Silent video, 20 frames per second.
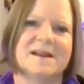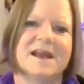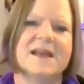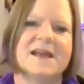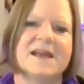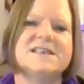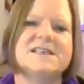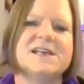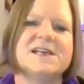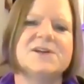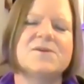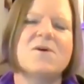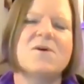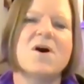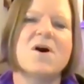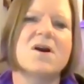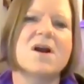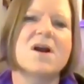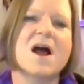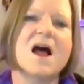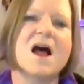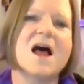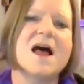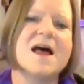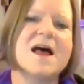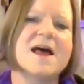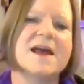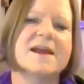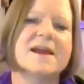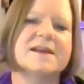until our
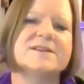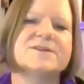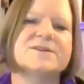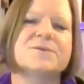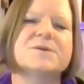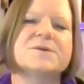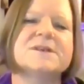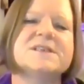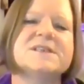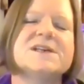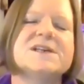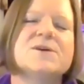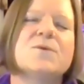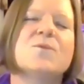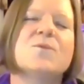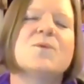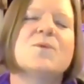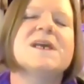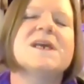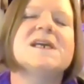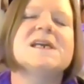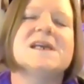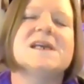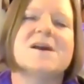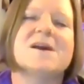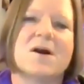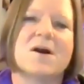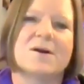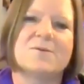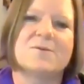eyes or until we
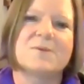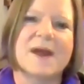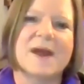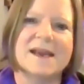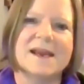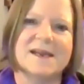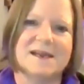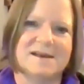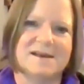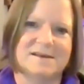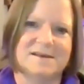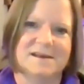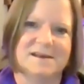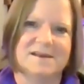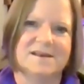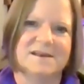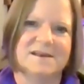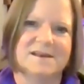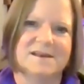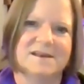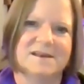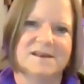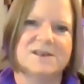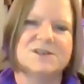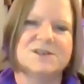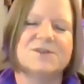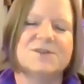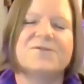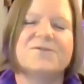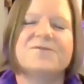are ready
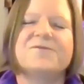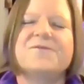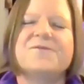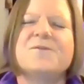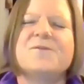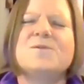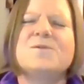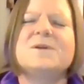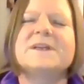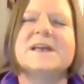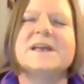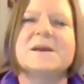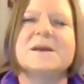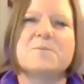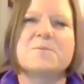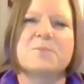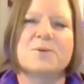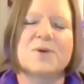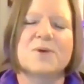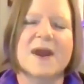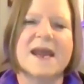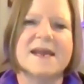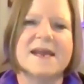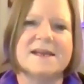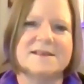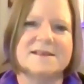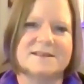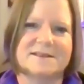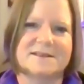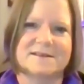to fully
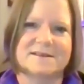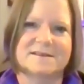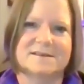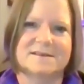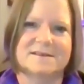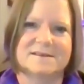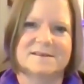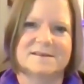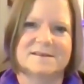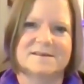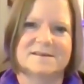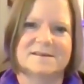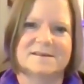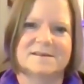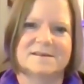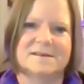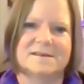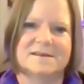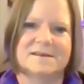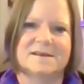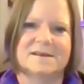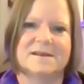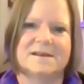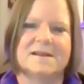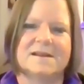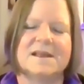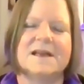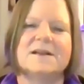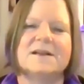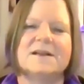embrace
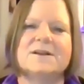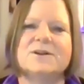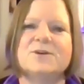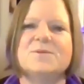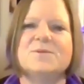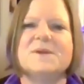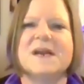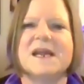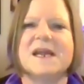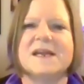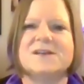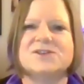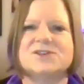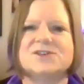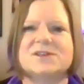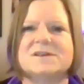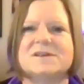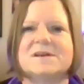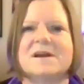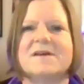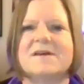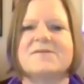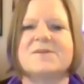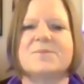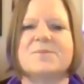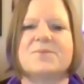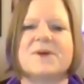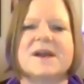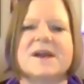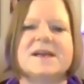the illumination of the
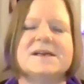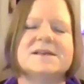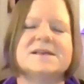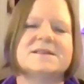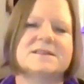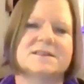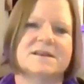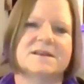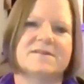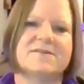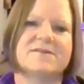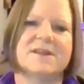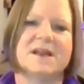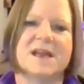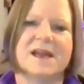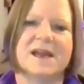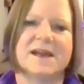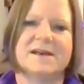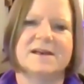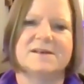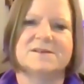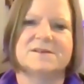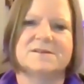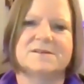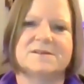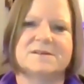brightness of the light.